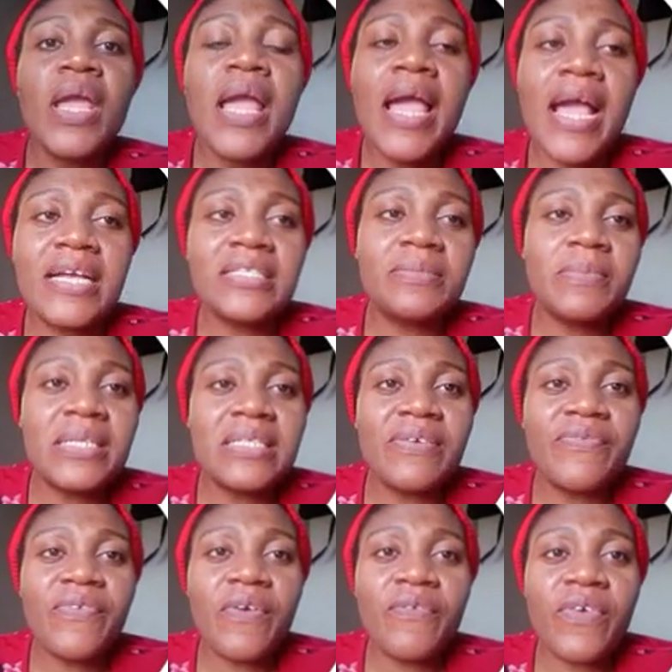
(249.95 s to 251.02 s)
estimating
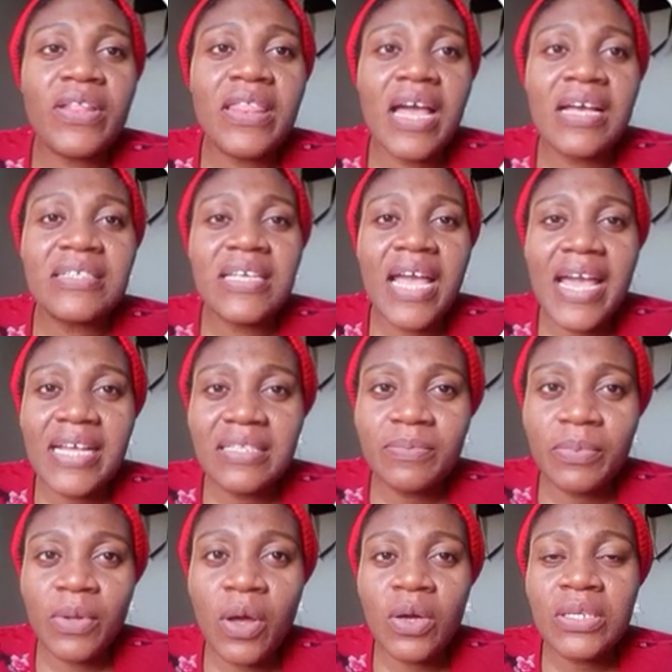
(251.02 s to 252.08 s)
for 4,008
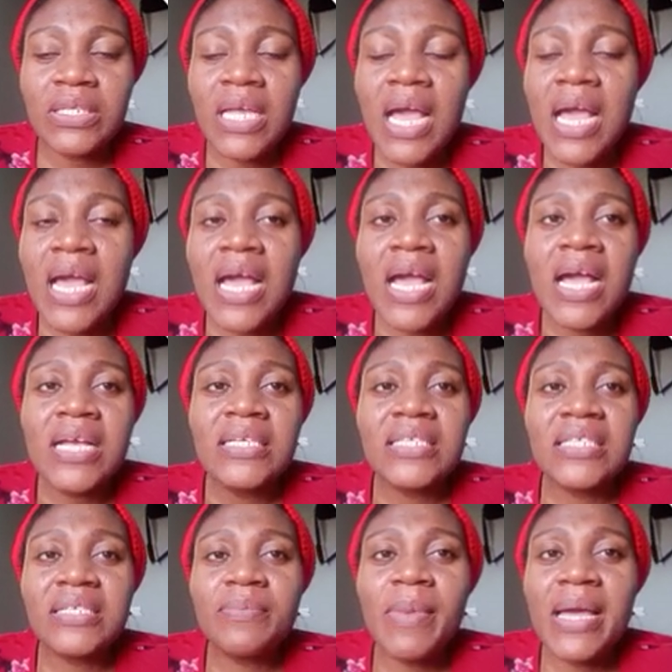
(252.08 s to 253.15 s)
blocks,
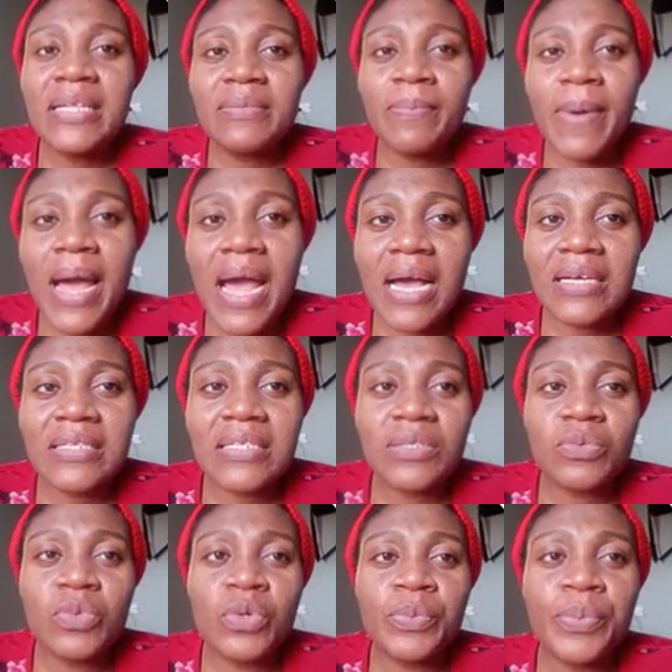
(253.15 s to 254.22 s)
cement bags
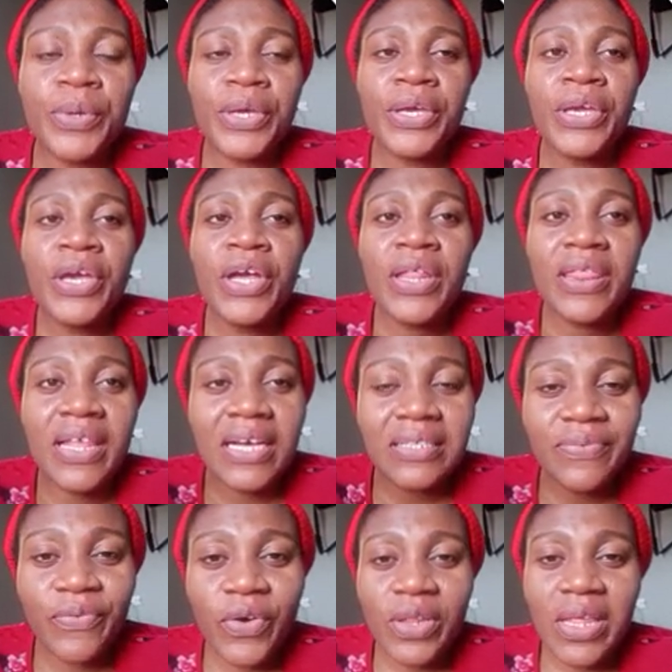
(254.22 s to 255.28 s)
will be that
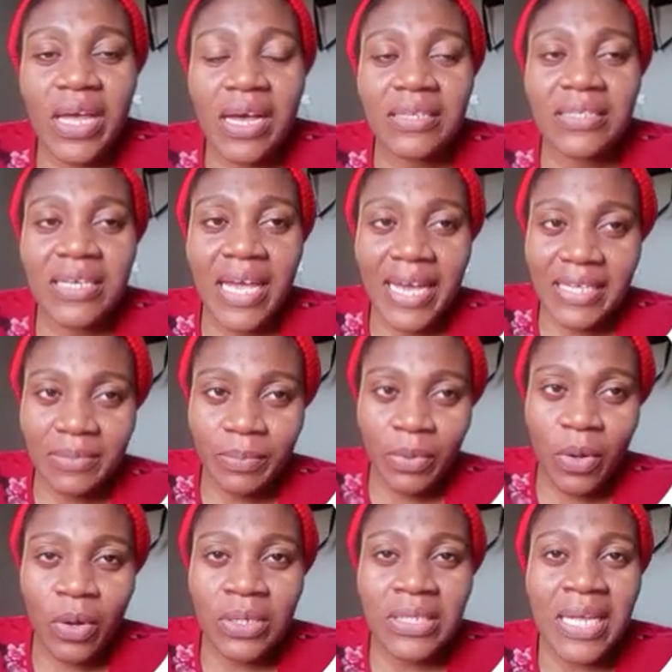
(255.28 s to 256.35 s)
4,008
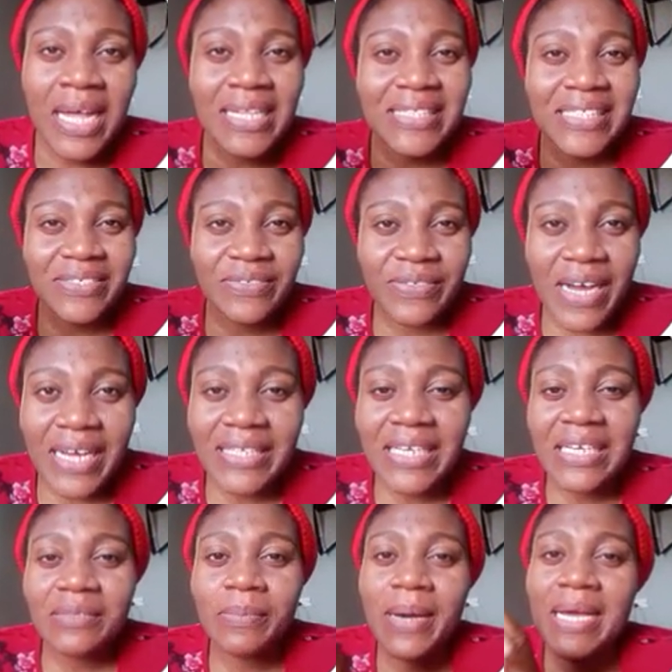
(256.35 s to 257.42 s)
blocks
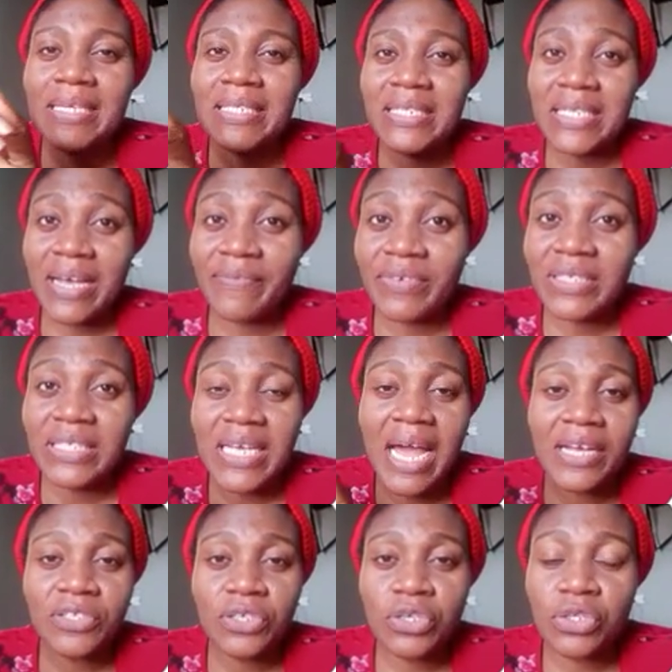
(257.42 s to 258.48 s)
divided by 70.
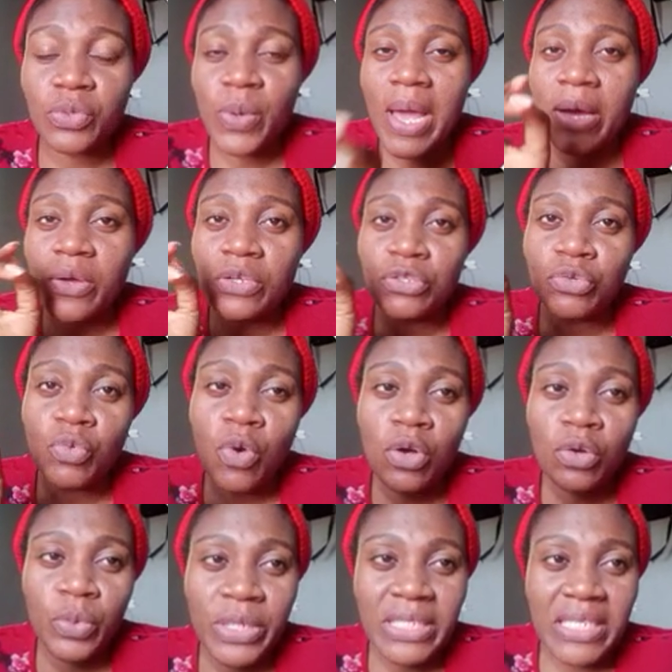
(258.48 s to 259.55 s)
I told you we are going to
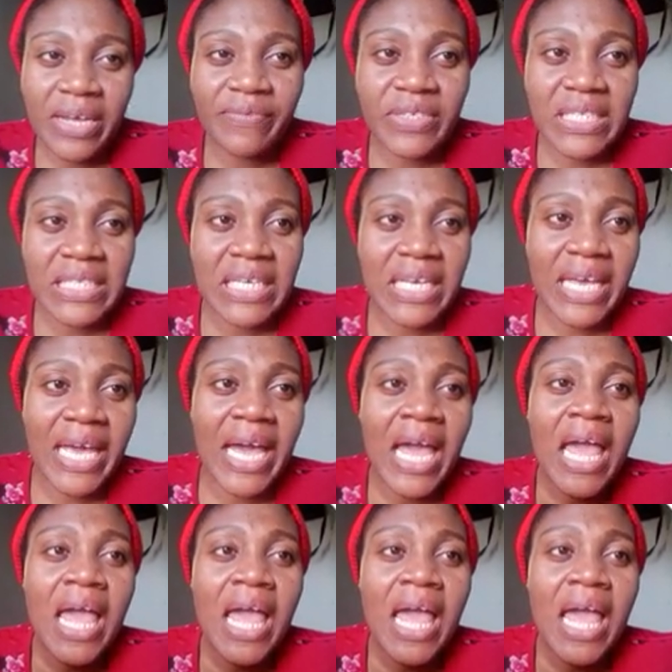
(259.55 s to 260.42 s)
work with 70 here